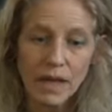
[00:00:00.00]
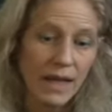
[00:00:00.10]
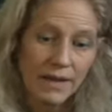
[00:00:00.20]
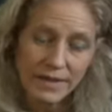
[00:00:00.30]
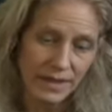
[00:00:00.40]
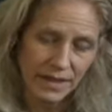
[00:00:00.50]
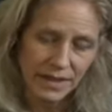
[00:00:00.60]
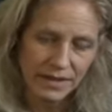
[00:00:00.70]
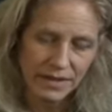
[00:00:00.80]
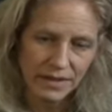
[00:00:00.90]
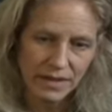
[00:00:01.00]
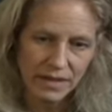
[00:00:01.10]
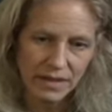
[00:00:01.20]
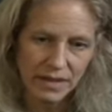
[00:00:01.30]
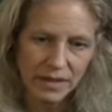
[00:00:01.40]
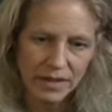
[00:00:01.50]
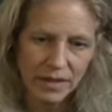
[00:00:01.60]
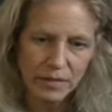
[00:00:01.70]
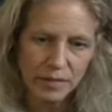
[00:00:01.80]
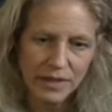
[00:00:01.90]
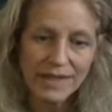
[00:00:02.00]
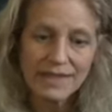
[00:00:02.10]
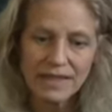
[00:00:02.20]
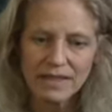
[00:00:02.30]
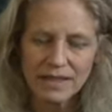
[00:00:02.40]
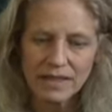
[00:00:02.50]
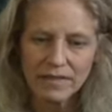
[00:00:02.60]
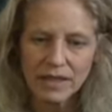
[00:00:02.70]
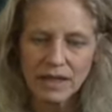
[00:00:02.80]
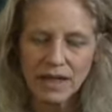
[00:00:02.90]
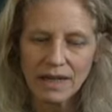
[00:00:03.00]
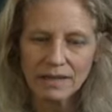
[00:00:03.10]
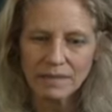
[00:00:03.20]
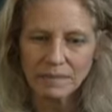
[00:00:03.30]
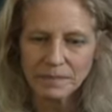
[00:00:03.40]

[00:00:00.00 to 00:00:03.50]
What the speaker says: And in our processing of the cloth.